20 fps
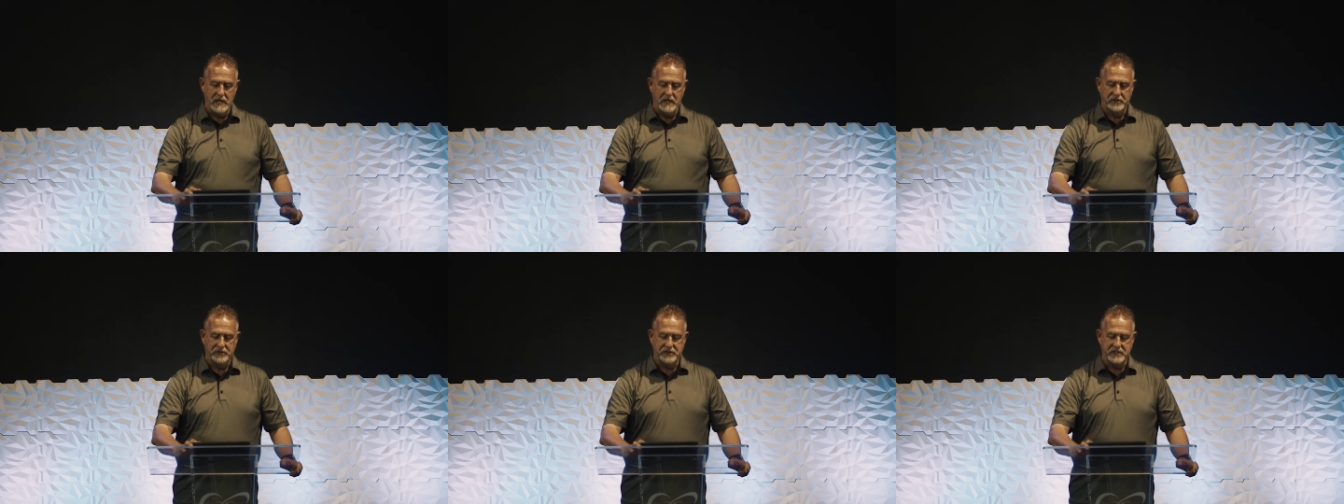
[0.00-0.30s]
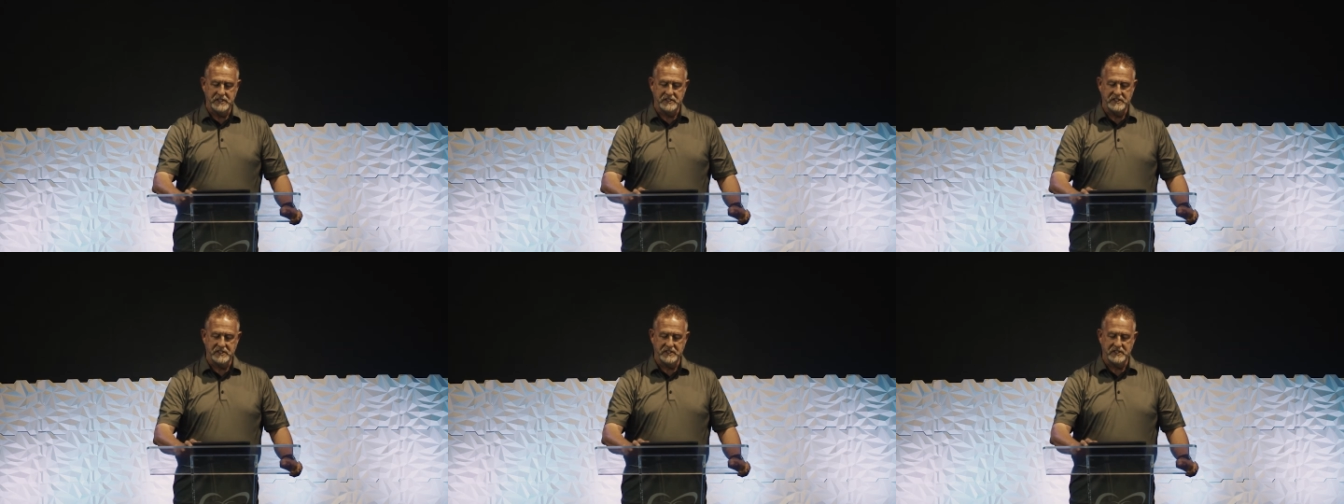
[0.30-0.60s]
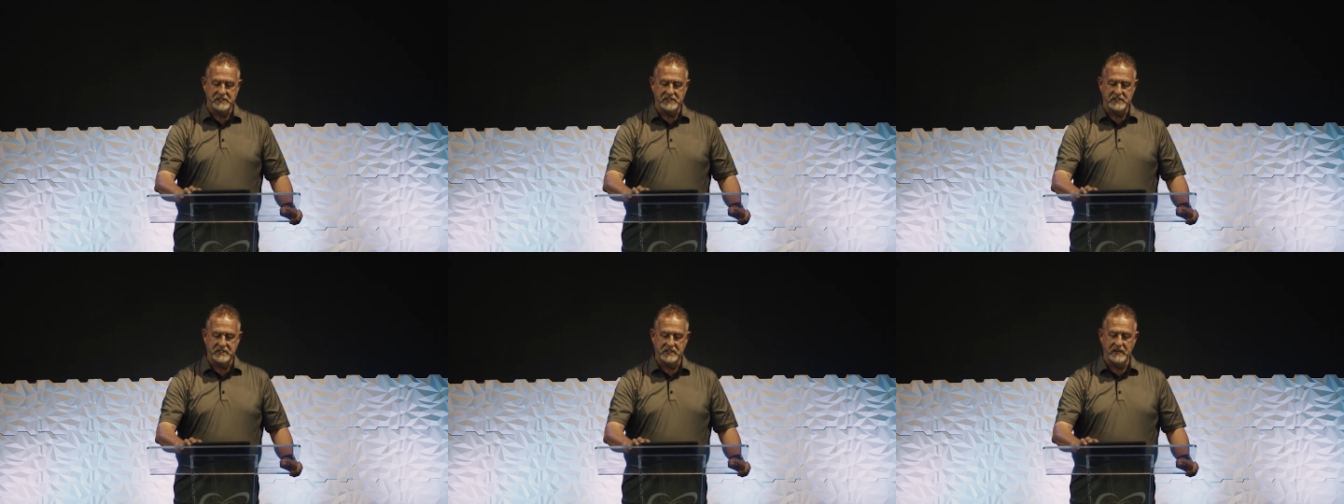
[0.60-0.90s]
Jesus
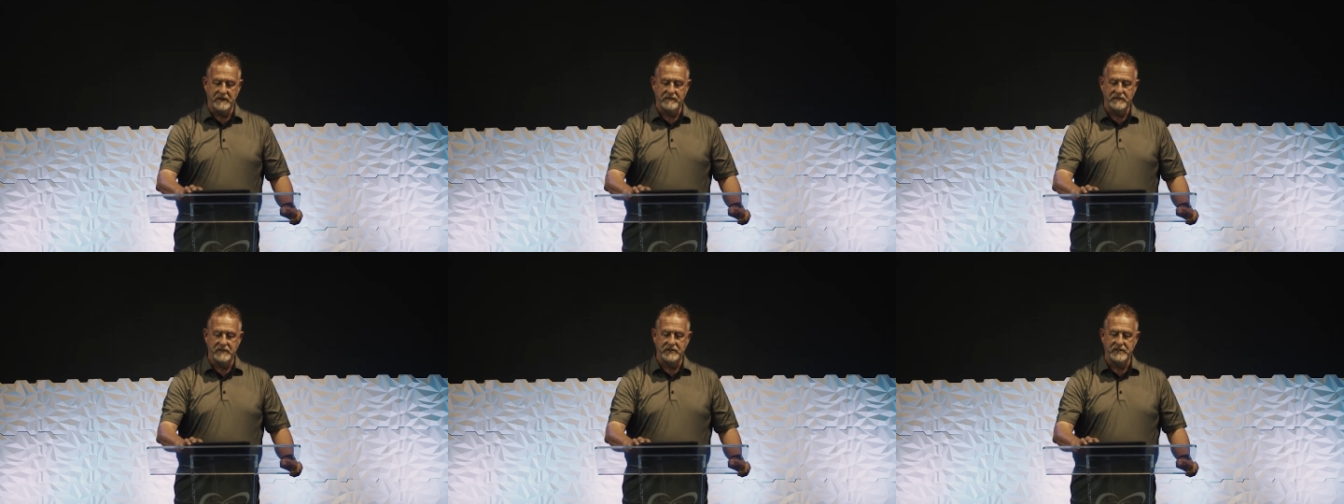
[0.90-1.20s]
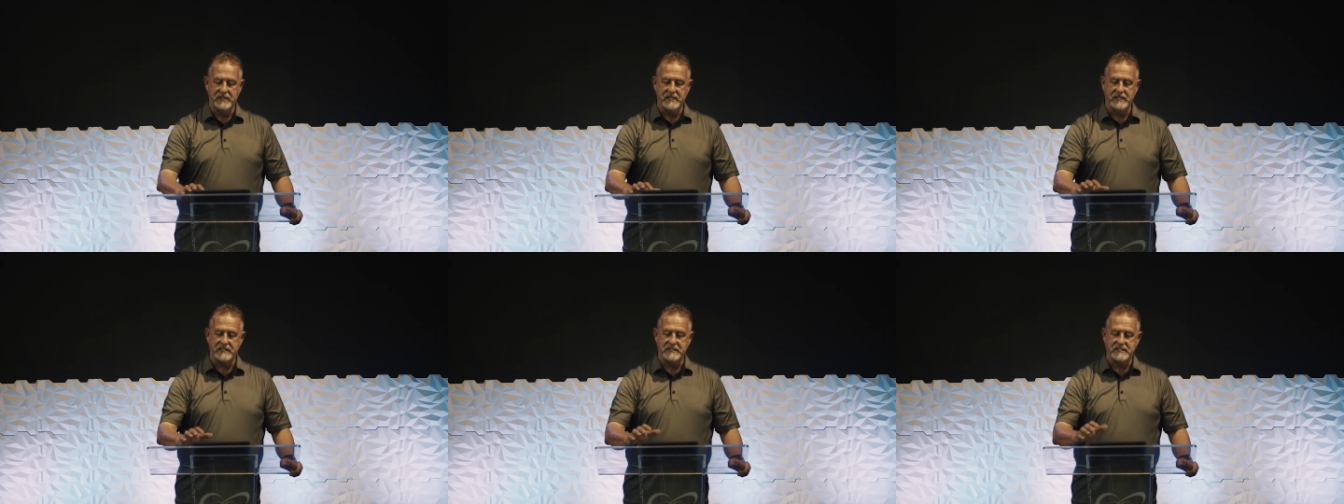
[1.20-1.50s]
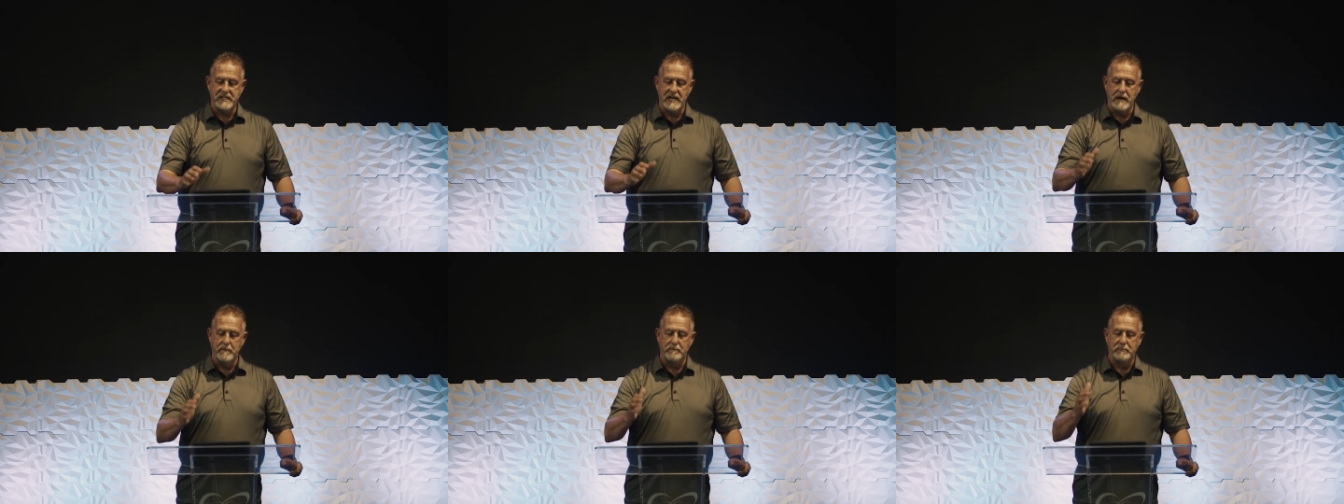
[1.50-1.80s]
is given the
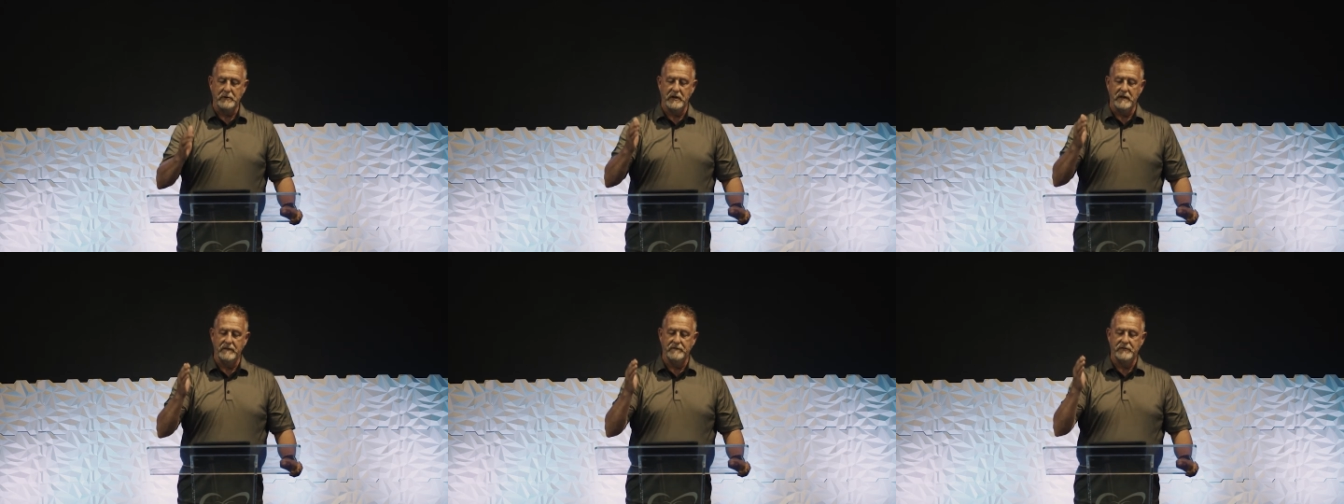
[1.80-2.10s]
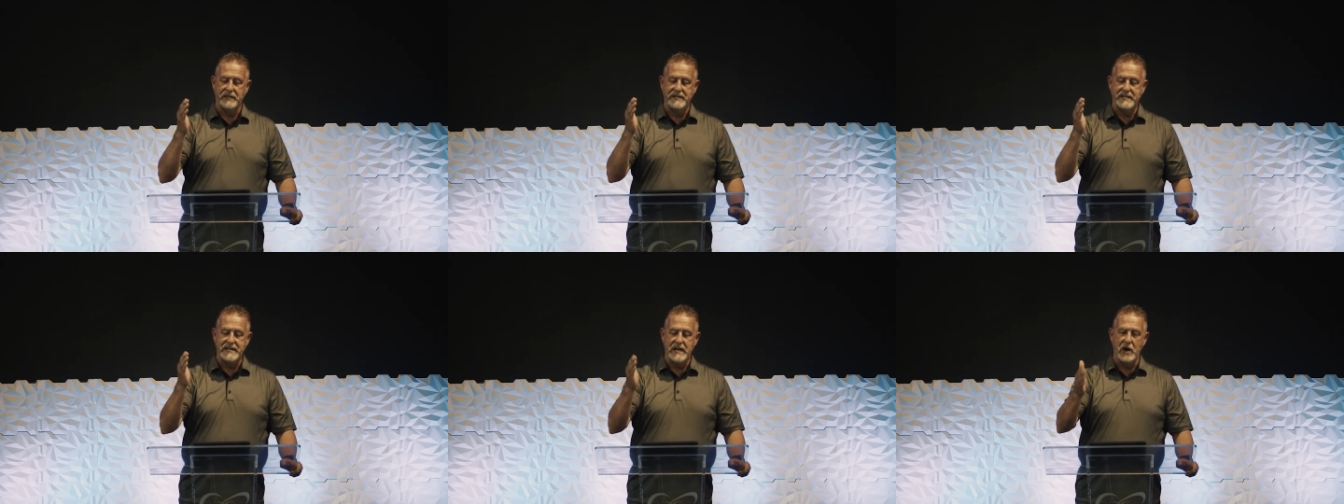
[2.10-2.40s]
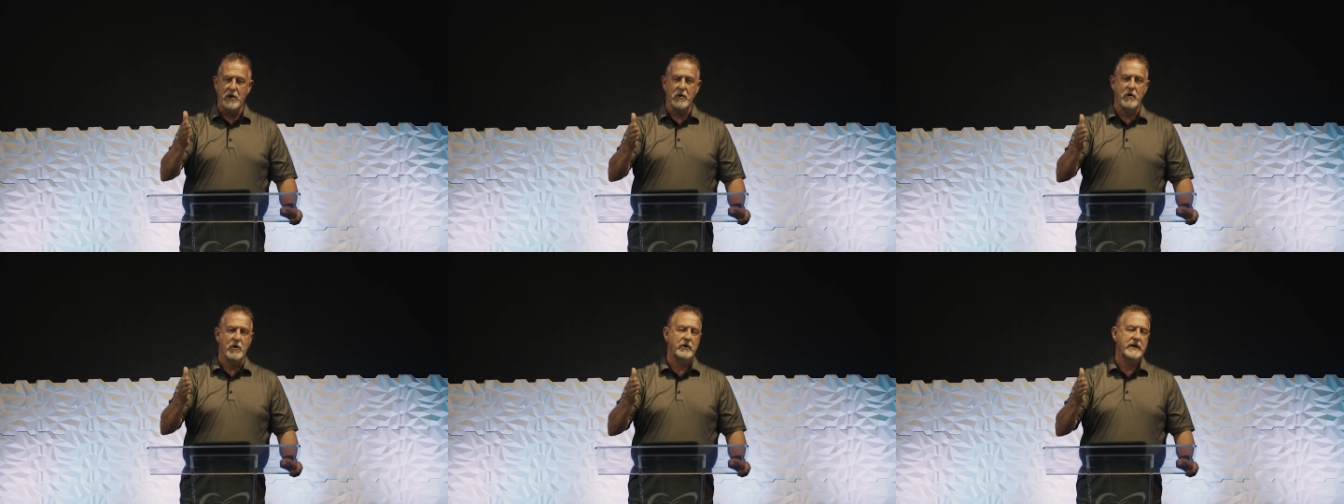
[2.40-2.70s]
example of the
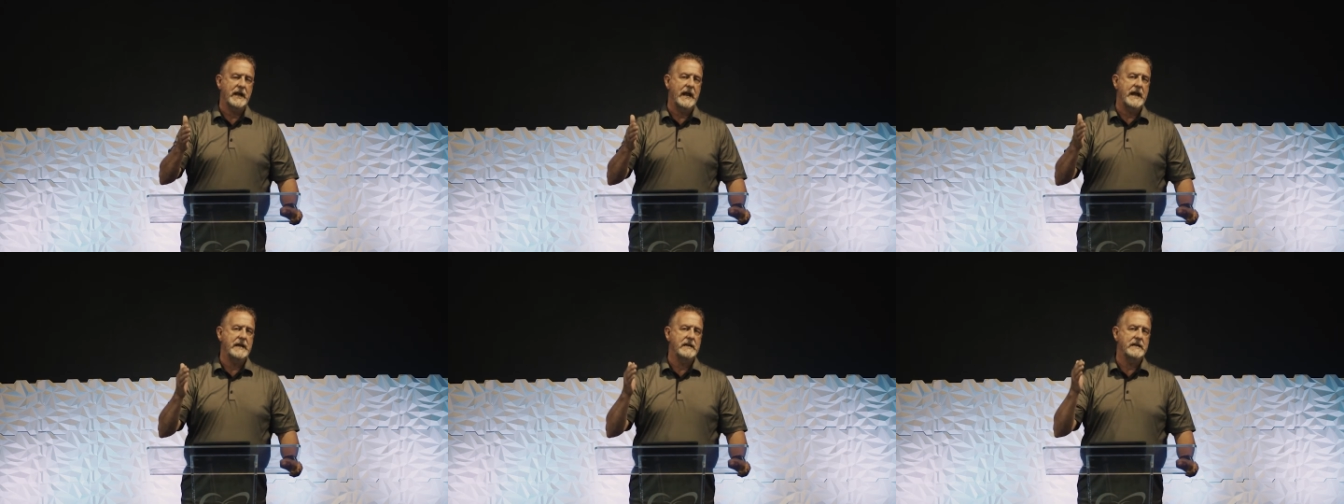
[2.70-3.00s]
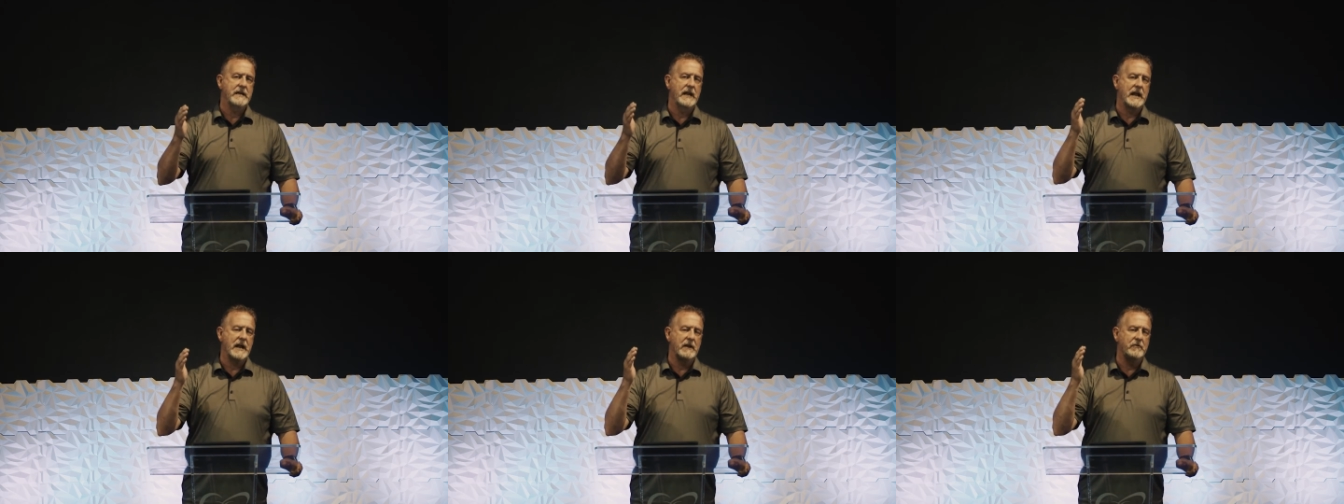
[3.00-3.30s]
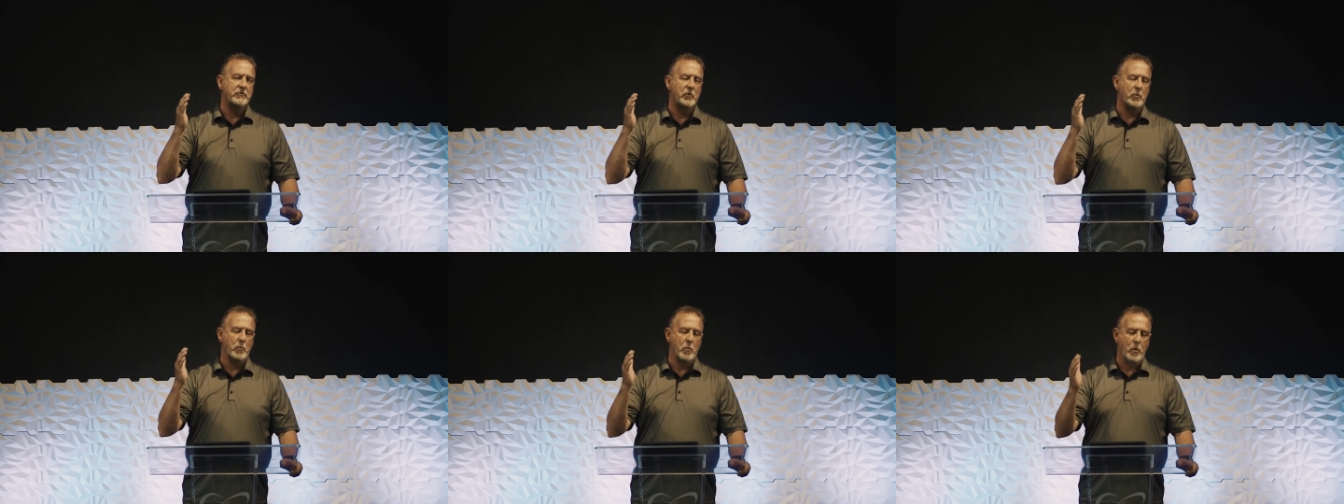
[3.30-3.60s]
narrow gate
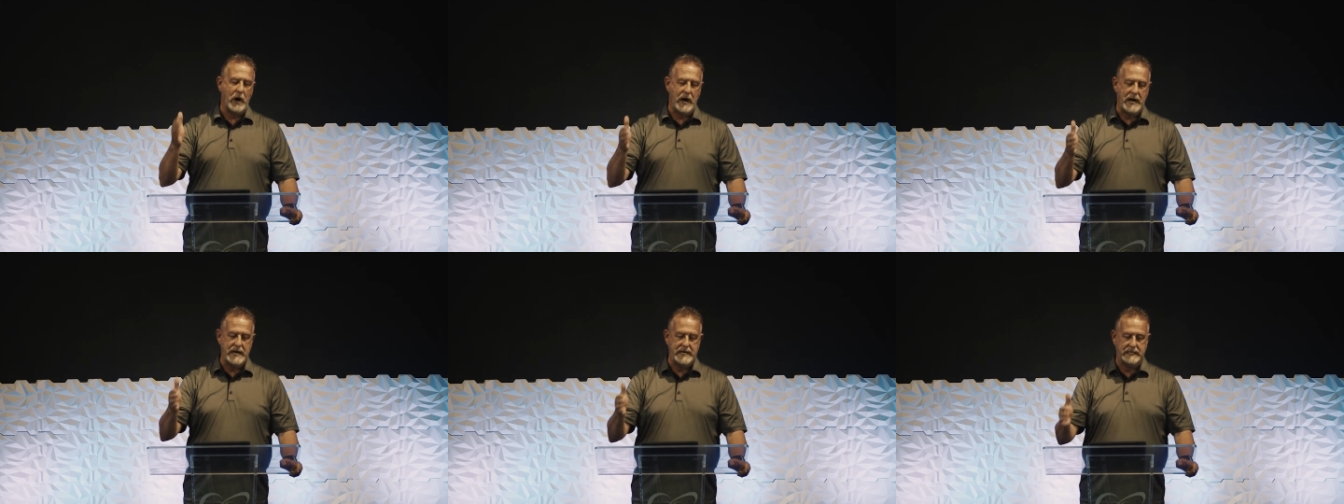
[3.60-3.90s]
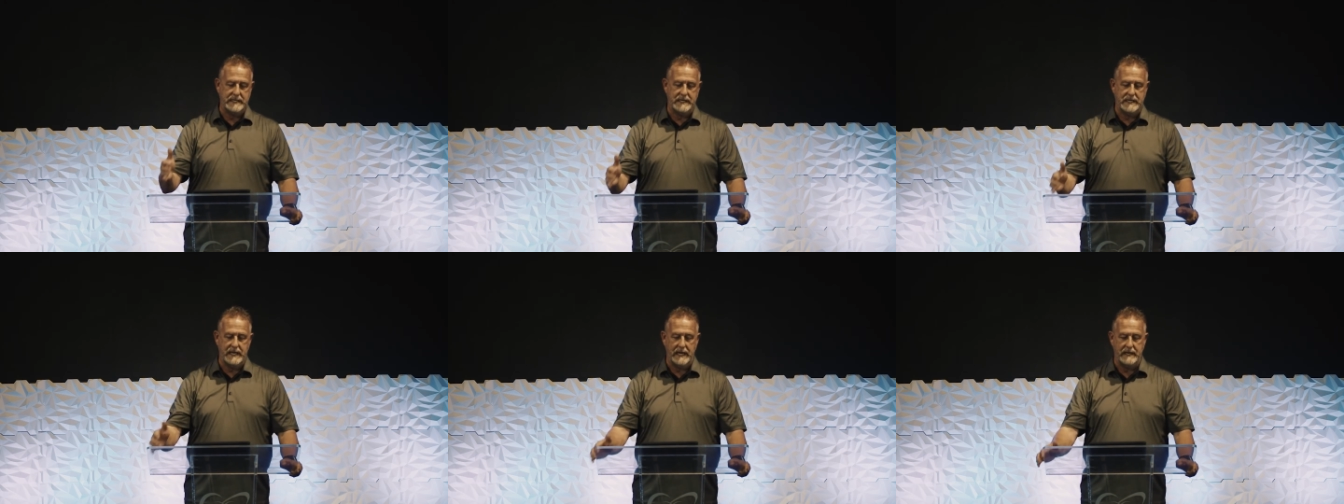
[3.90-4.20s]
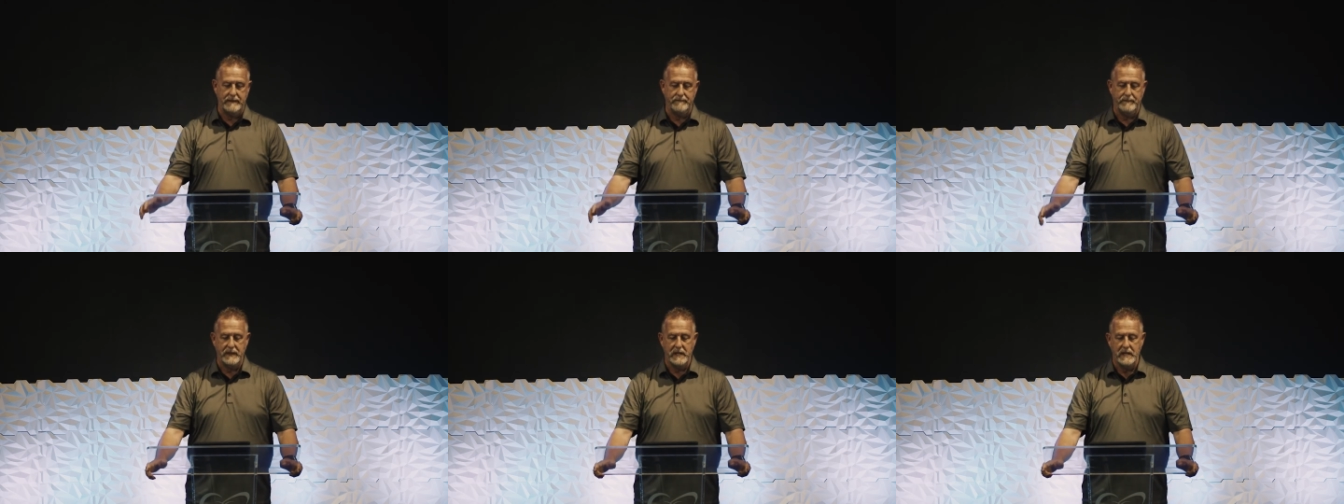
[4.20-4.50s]
and the wide gate.